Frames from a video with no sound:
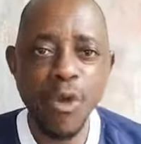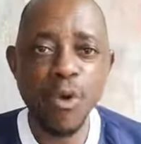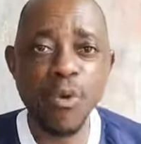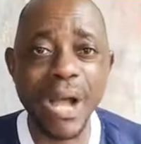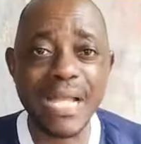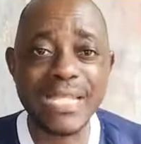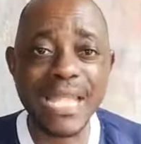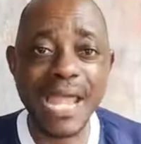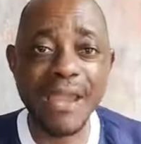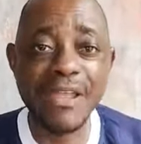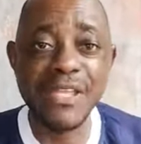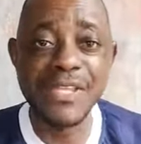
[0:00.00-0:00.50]

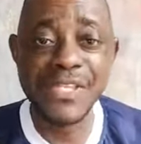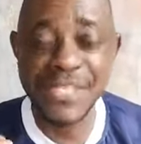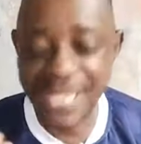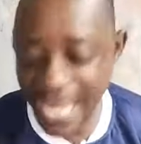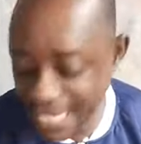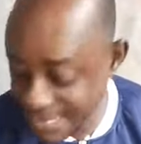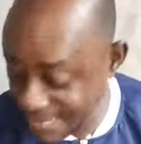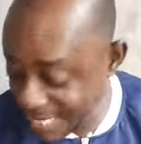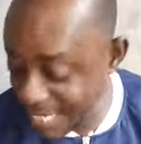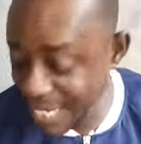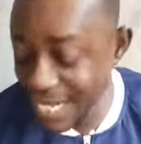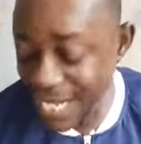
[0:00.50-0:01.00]
When there is
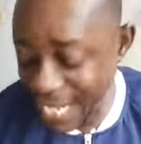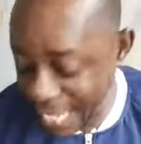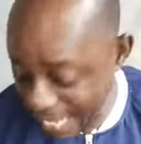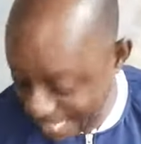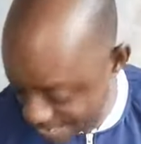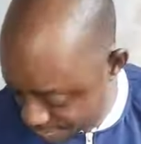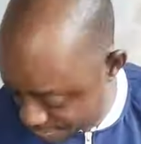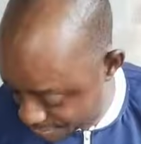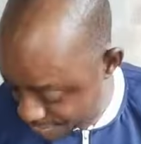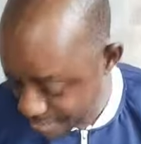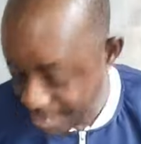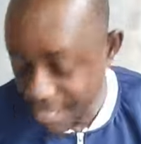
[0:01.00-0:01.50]
steady
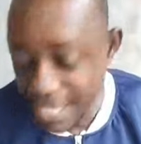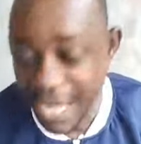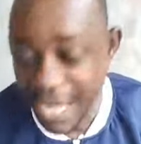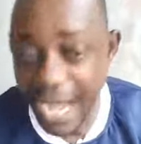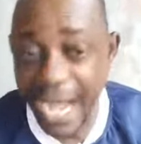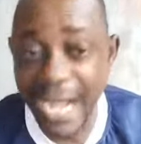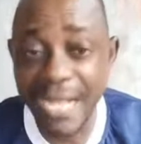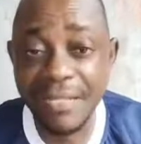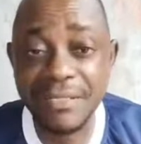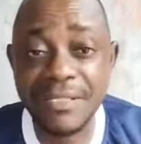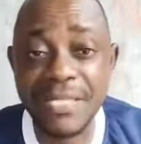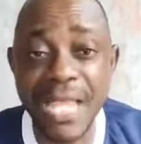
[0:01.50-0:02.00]
light,
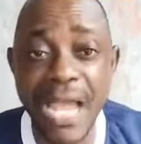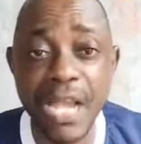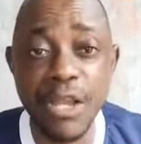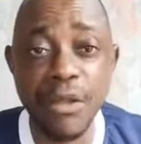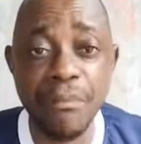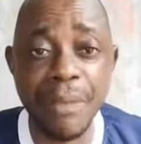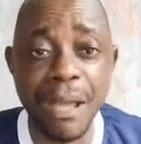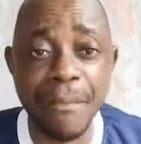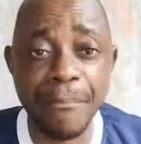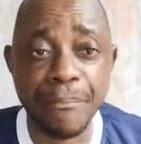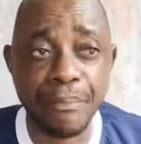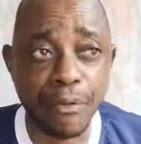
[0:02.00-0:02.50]
I tell
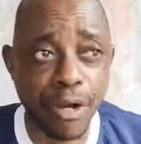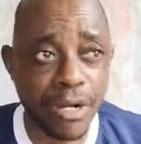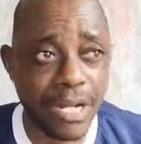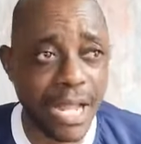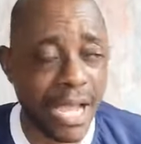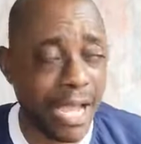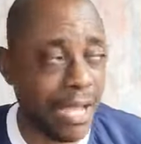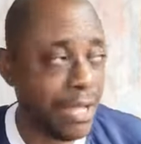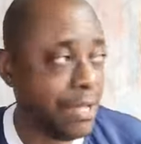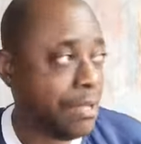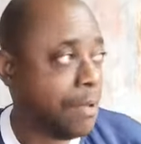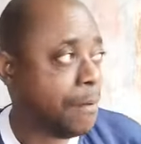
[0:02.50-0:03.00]
you, my
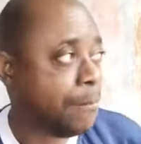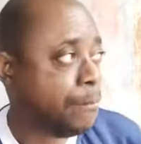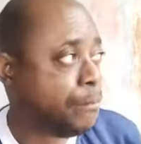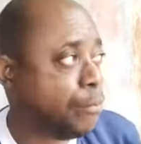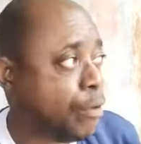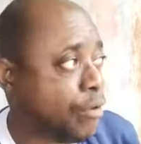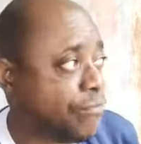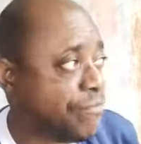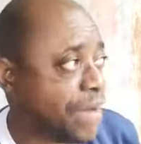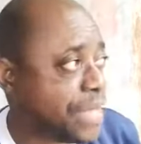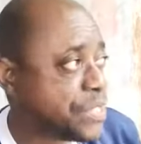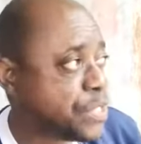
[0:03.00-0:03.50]
brother,
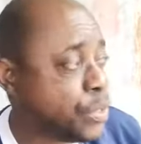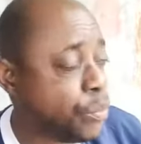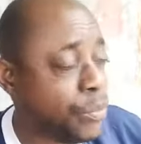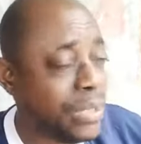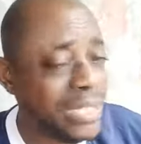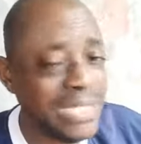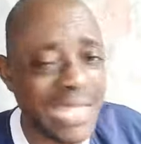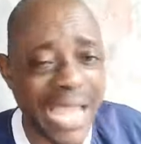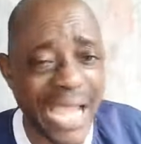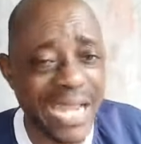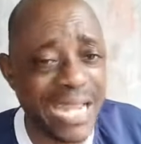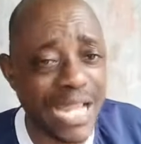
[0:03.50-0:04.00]
poverty
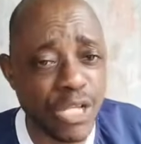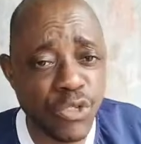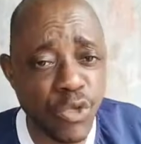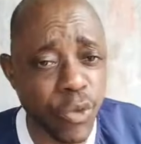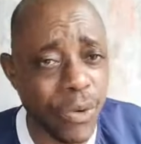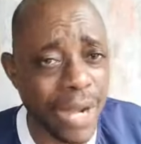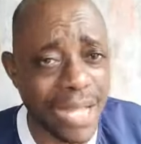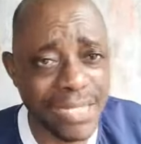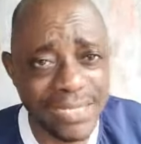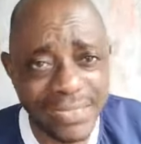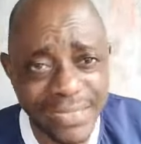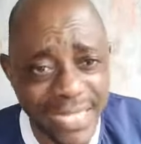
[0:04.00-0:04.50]
will die
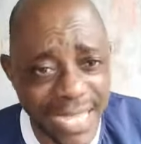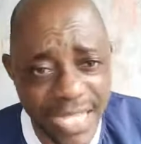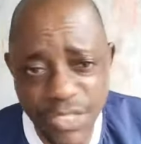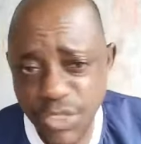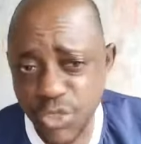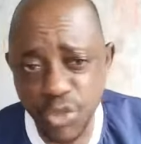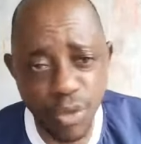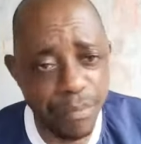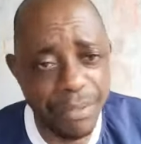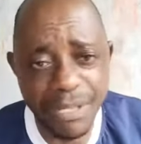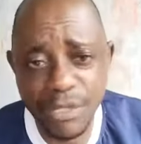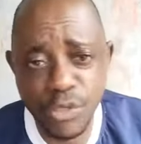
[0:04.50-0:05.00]
natural death.
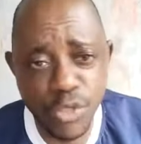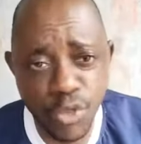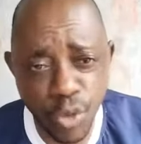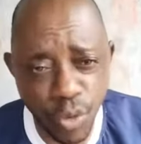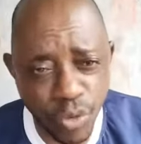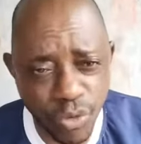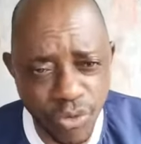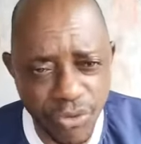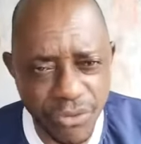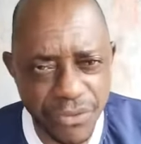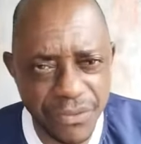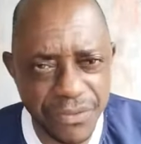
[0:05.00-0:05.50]
It's not be
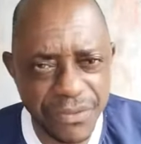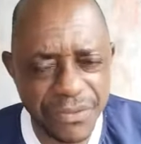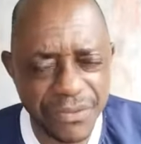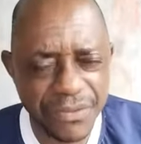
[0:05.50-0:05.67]
joke.